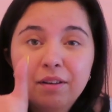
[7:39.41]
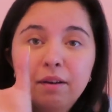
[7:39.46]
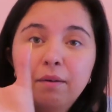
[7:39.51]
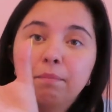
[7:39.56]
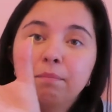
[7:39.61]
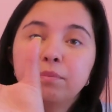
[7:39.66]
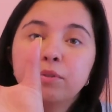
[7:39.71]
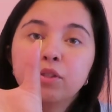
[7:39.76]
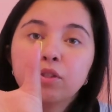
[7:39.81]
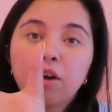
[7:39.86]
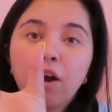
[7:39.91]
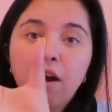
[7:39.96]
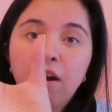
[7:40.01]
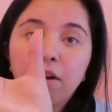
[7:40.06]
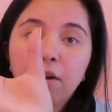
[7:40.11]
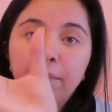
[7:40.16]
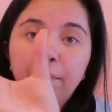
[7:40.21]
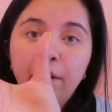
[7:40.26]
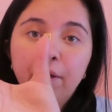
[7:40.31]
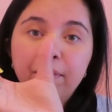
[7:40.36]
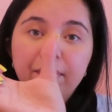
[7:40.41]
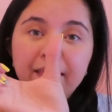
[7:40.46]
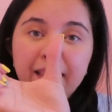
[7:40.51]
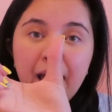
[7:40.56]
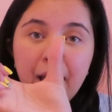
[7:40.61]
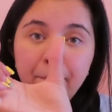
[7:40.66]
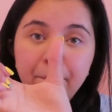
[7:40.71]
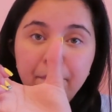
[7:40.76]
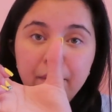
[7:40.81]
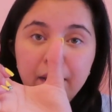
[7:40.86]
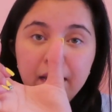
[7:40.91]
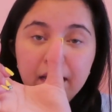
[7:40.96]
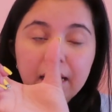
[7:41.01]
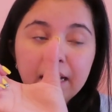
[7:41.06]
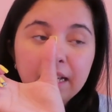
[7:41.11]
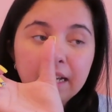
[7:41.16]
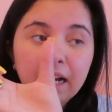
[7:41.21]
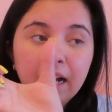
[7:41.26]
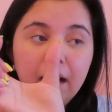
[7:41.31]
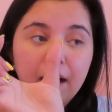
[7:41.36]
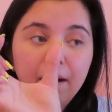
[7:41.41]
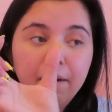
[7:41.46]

a scar about that big.